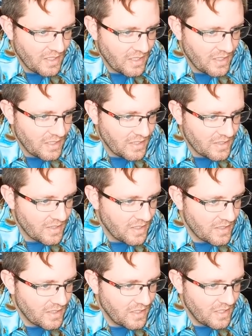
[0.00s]
uh, he
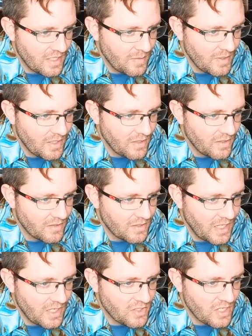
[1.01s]
sent an email
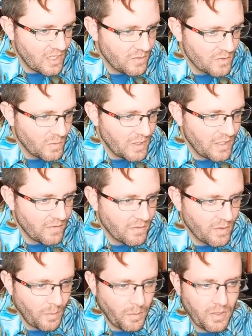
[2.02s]
to HL and was waiting
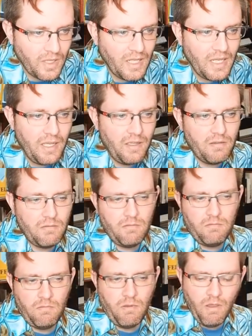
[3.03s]
for a reply.
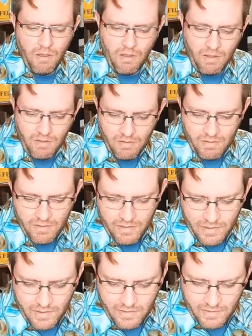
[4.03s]
Huh.
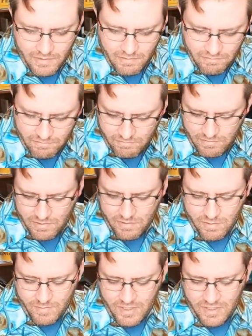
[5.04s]
Not
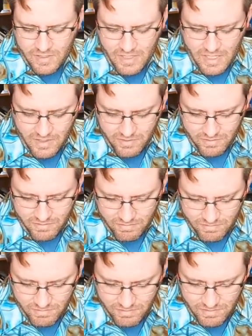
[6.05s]
heard about any of that.
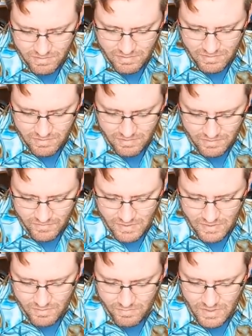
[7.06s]
I've
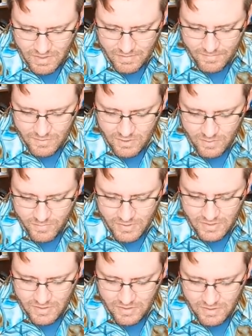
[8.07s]
got my
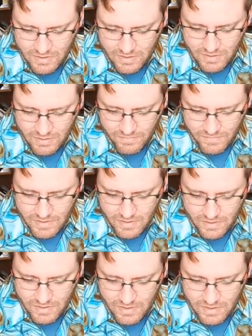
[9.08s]
MMTLP in
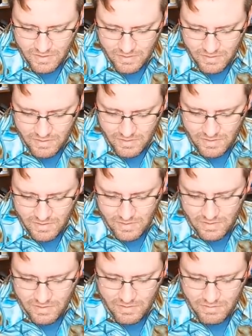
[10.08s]
Fidelity.
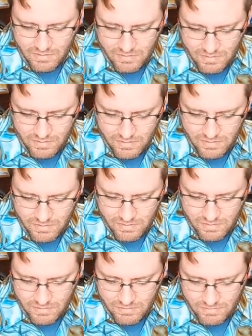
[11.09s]

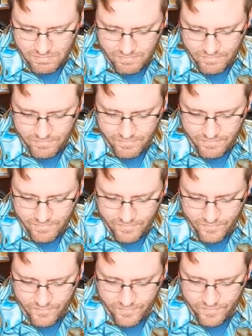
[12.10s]
Um,